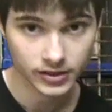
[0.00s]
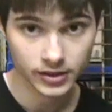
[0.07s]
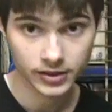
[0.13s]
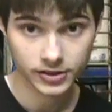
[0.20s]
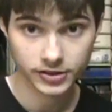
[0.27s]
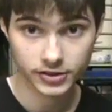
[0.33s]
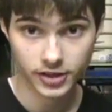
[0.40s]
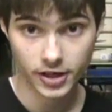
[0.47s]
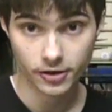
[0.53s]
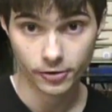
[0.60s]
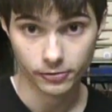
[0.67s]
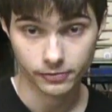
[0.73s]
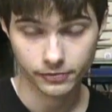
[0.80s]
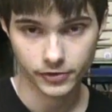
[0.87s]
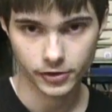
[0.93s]

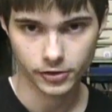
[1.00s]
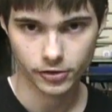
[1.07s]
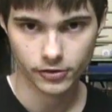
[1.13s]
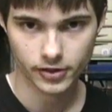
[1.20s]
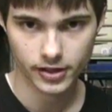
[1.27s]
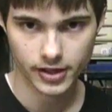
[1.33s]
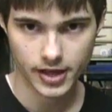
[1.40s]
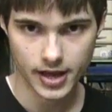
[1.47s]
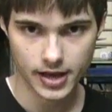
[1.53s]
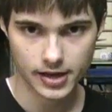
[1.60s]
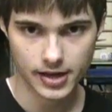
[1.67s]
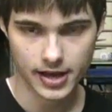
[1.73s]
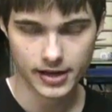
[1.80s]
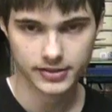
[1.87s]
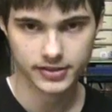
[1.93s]
So, you know the gate
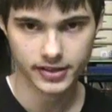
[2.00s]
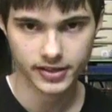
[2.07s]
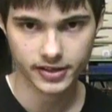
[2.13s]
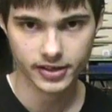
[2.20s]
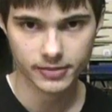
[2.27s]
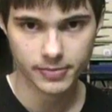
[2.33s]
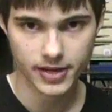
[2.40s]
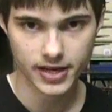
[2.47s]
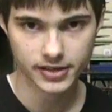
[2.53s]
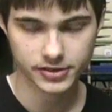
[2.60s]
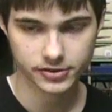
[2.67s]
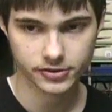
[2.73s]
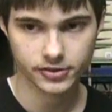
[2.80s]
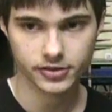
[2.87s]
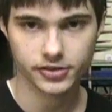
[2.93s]
acts like a
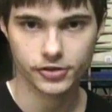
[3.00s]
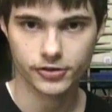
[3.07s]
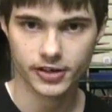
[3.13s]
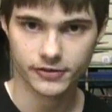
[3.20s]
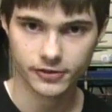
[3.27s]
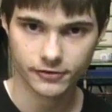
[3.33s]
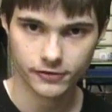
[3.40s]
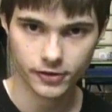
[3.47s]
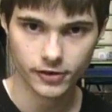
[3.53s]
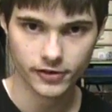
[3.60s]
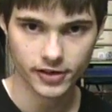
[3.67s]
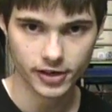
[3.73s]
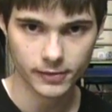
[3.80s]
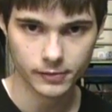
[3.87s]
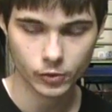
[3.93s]
capacitor, and you have to fill
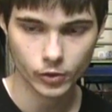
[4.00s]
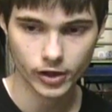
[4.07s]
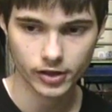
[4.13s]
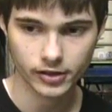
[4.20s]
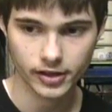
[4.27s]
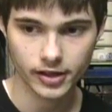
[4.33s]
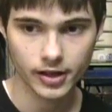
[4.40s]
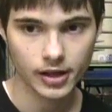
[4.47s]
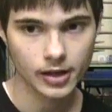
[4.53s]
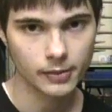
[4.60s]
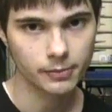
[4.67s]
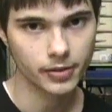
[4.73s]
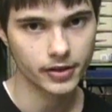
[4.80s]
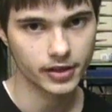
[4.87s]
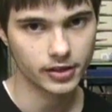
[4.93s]
that up quickly,
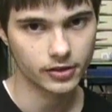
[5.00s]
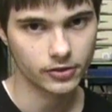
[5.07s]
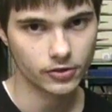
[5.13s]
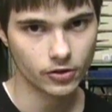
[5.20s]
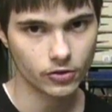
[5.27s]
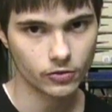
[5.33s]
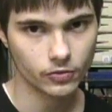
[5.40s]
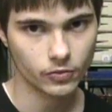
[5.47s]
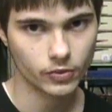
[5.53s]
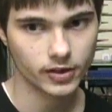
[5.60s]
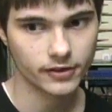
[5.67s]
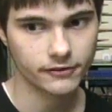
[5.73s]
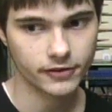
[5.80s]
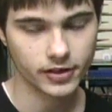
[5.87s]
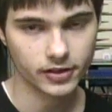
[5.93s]
but you don't want
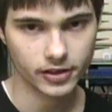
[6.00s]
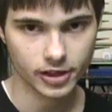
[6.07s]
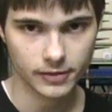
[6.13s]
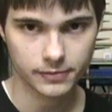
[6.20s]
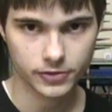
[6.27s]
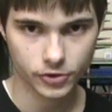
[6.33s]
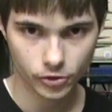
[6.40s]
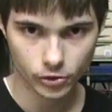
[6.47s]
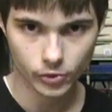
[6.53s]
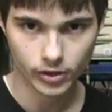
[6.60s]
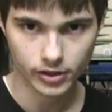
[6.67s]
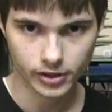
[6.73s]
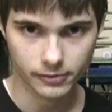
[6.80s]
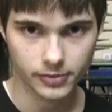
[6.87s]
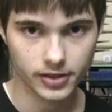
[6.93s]
to fill it up too
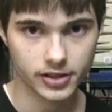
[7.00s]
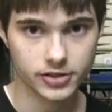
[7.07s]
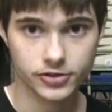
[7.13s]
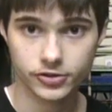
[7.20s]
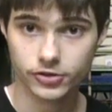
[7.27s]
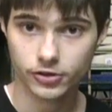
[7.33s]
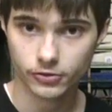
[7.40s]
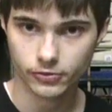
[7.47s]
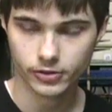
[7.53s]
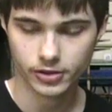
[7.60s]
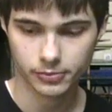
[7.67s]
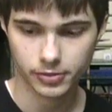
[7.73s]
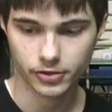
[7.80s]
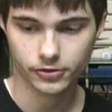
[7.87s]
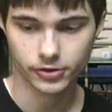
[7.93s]
quickly because you don't want to
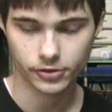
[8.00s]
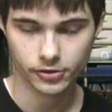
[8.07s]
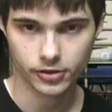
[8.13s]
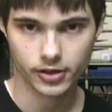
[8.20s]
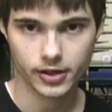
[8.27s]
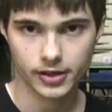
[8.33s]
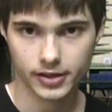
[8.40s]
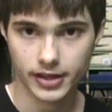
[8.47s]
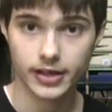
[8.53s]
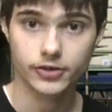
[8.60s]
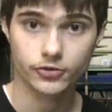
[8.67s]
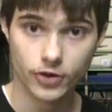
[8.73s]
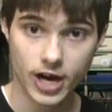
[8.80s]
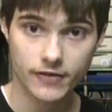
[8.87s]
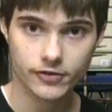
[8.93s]
blow your gate
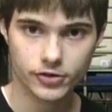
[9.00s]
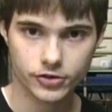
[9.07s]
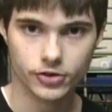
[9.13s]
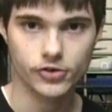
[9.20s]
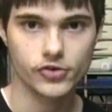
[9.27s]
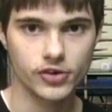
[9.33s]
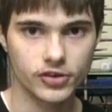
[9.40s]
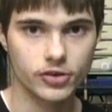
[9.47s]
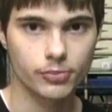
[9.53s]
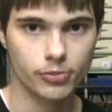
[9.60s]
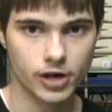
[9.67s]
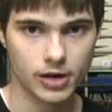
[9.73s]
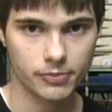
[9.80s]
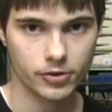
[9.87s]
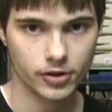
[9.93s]
driver, so you need the
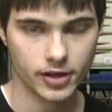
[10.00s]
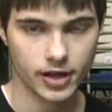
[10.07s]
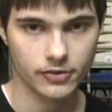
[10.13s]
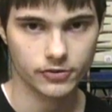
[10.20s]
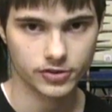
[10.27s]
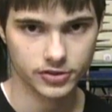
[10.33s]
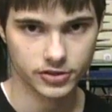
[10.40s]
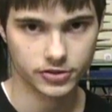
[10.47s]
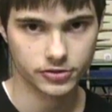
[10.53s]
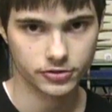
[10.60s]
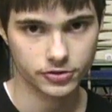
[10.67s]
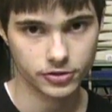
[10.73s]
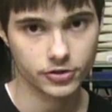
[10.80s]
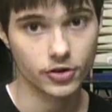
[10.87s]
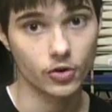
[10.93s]
proper gate resistor
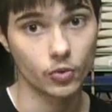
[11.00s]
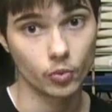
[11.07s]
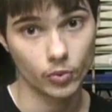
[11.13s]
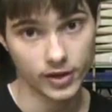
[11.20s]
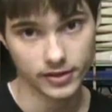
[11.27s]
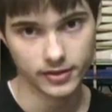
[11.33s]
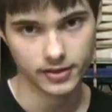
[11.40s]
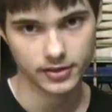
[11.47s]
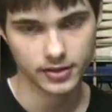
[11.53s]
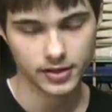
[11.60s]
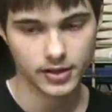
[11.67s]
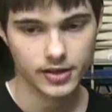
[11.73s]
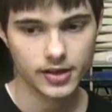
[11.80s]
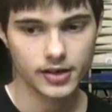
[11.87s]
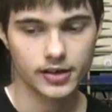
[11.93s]
to go with it.
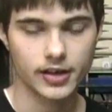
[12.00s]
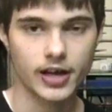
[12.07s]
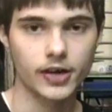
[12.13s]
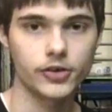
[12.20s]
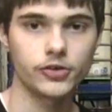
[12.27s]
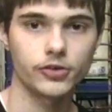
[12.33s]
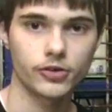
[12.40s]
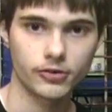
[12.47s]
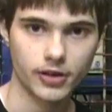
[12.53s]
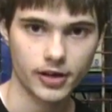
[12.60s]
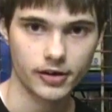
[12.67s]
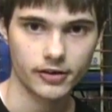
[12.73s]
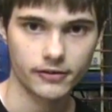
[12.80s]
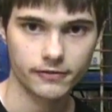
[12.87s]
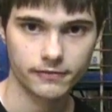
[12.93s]
Now you know
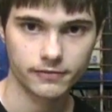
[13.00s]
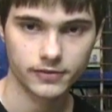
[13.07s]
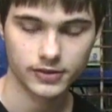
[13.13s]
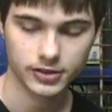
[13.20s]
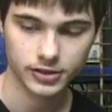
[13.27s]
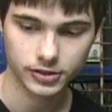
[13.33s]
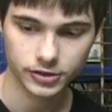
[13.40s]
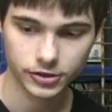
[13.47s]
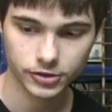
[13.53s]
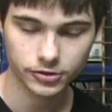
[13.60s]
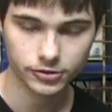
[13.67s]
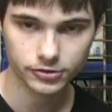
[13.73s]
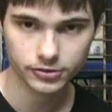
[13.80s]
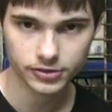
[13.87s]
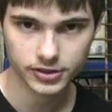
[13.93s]
how to
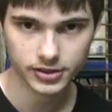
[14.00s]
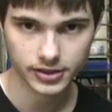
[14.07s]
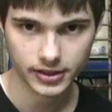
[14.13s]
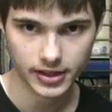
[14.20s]
use